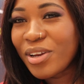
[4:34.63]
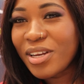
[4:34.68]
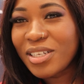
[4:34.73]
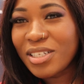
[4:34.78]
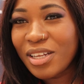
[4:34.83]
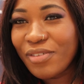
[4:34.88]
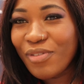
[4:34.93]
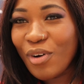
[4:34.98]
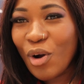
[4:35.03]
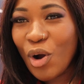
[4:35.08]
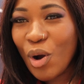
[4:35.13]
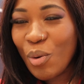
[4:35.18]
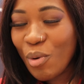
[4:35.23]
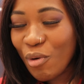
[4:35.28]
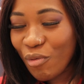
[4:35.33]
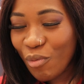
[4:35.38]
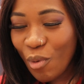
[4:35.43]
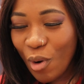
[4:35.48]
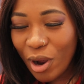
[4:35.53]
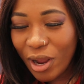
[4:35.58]
It doesn't even come
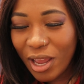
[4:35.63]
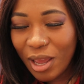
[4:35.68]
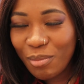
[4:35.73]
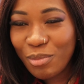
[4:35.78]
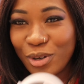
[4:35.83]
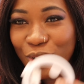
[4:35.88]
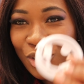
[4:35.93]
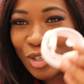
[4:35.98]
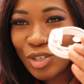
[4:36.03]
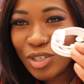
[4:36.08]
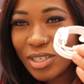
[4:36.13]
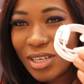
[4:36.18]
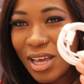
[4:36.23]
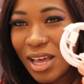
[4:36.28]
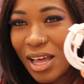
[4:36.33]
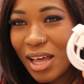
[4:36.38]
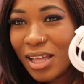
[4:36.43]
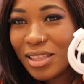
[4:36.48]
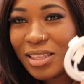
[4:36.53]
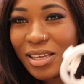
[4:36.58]
with wall cable. Just
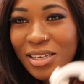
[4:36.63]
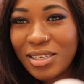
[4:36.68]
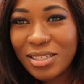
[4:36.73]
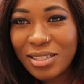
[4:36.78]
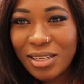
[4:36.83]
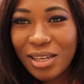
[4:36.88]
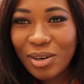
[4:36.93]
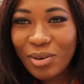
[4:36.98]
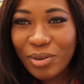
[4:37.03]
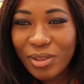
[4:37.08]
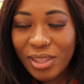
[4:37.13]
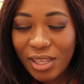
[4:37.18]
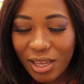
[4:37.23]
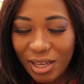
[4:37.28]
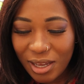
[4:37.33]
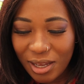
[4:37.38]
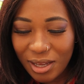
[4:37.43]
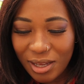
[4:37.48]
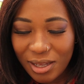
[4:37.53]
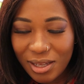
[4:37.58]
this little so uh,
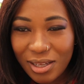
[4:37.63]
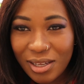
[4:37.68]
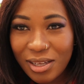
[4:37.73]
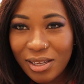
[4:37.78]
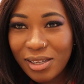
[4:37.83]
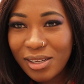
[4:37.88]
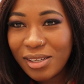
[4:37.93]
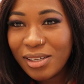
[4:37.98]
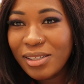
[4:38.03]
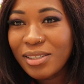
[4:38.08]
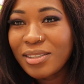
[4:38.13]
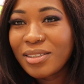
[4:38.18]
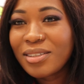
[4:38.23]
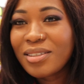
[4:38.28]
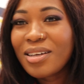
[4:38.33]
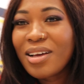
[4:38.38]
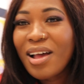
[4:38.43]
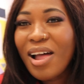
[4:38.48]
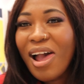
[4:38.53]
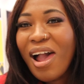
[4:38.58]
thing. Rich people can
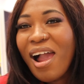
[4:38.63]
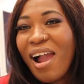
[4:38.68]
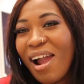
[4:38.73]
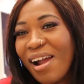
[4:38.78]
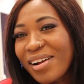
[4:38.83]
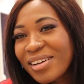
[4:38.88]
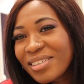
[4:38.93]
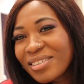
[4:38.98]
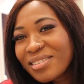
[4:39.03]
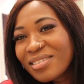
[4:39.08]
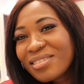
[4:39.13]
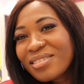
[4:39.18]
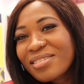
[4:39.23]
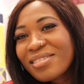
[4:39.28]
afford to buy.